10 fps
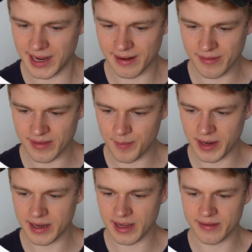And this
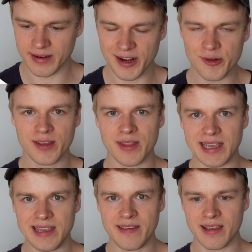template is literally the
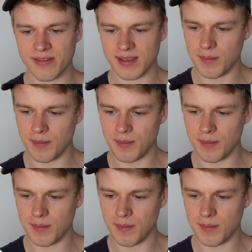easiest